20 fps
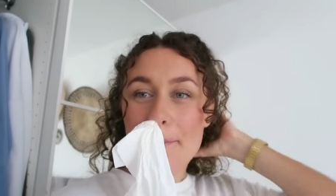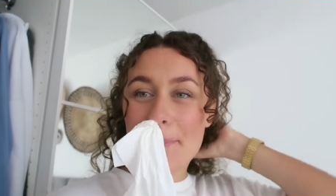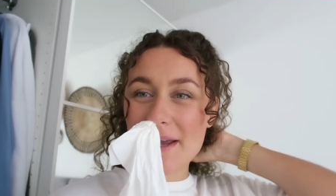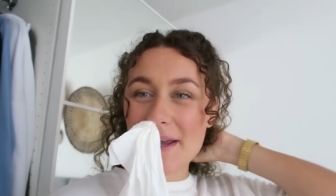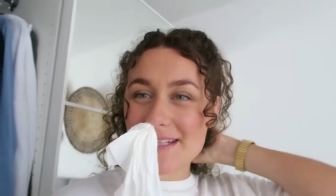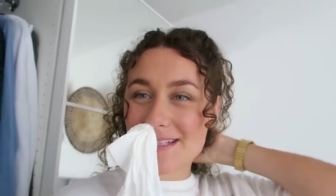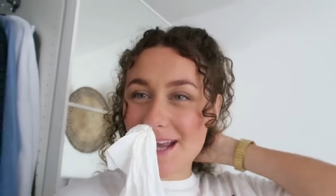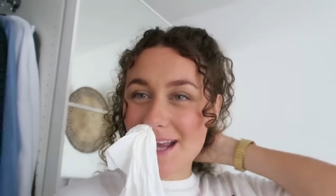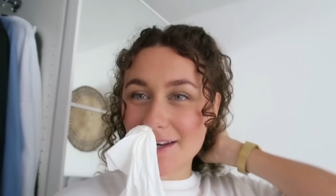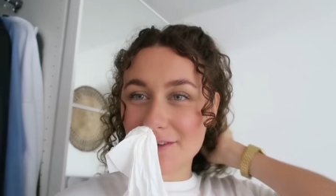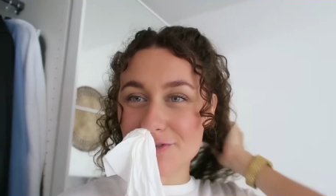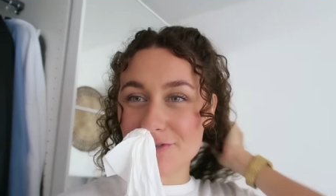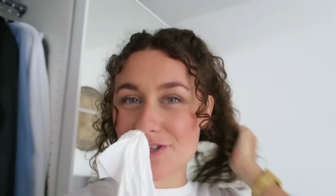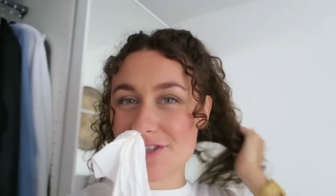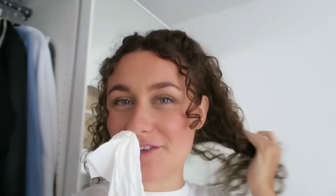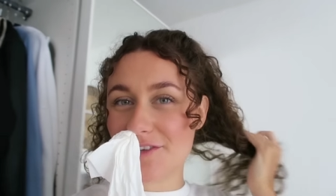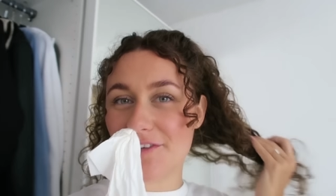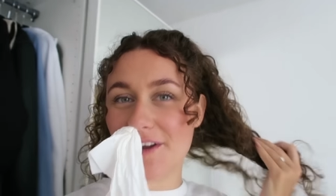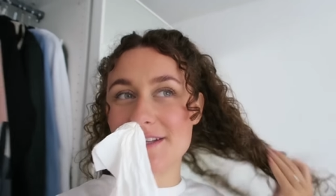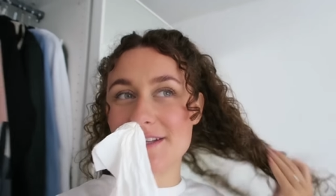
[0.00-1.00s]
But is that not
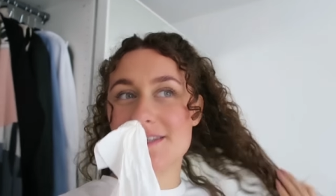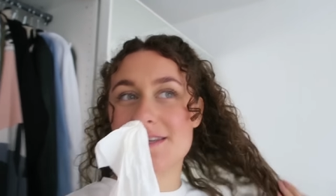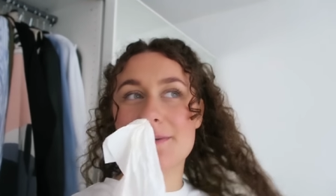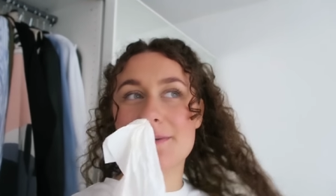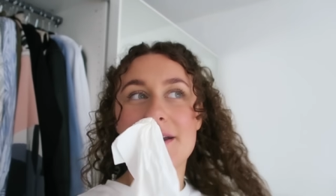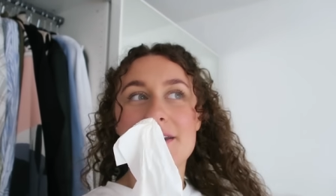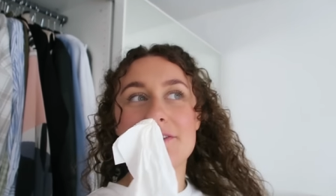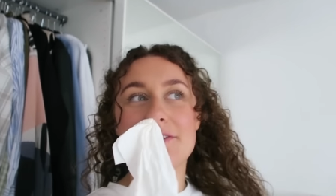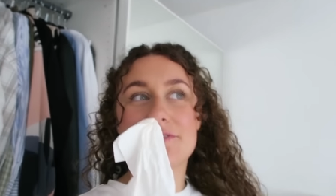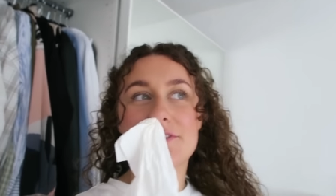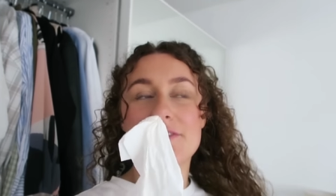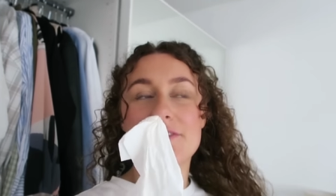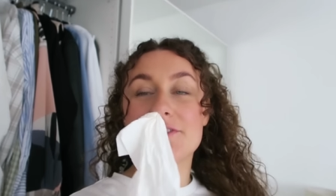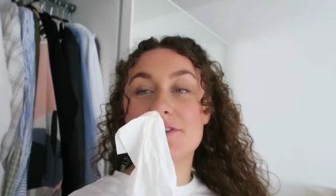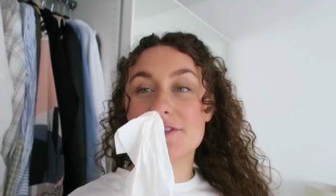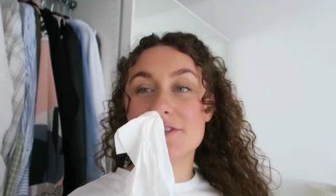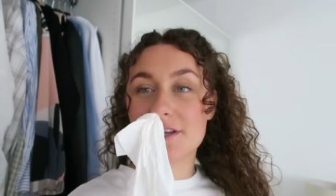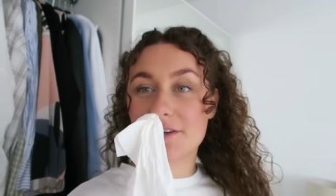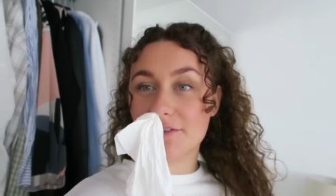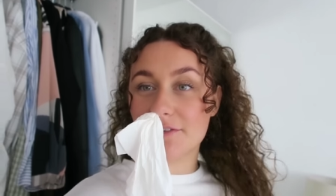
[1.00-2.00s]
just a fancy way of
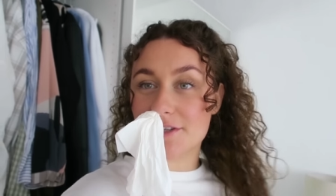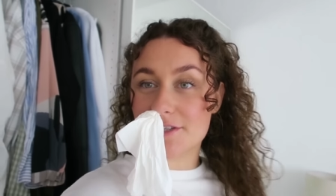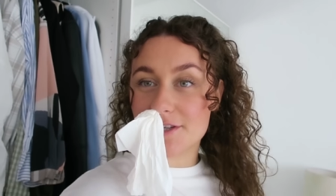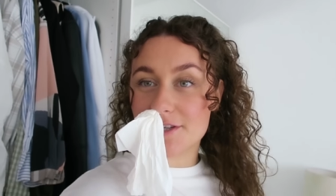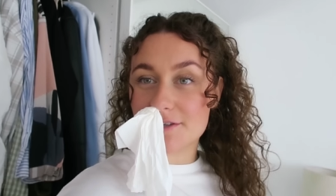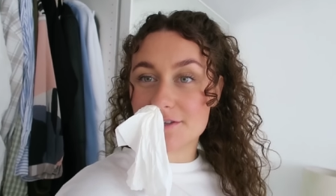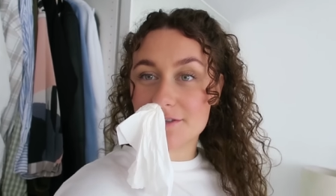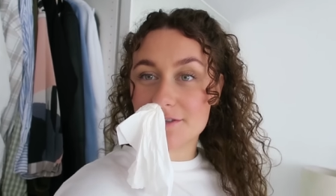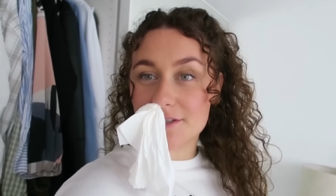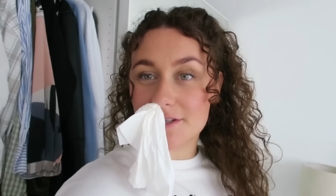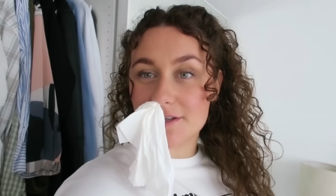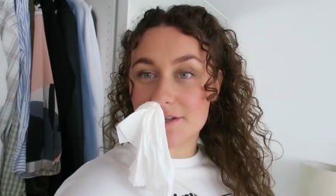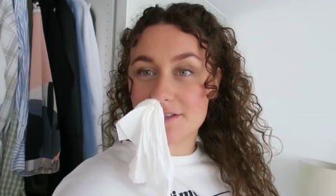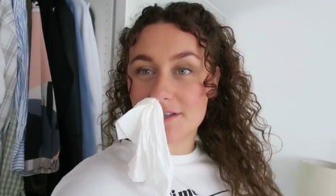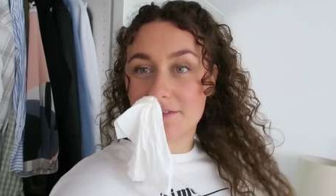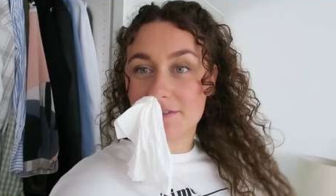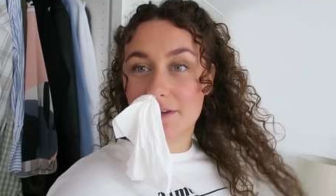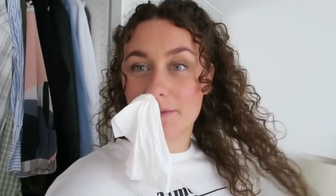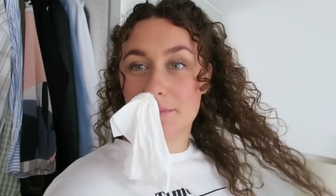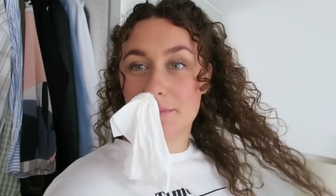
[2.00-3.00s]
giving yourself an excuse not to do
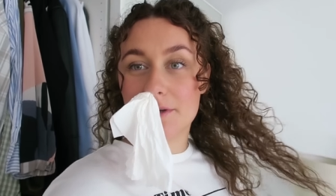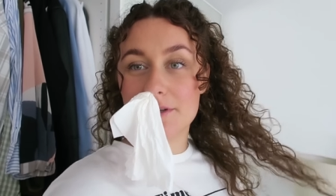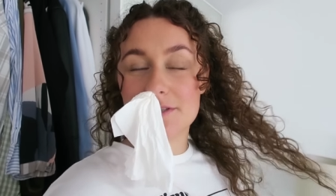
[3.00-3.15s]
something?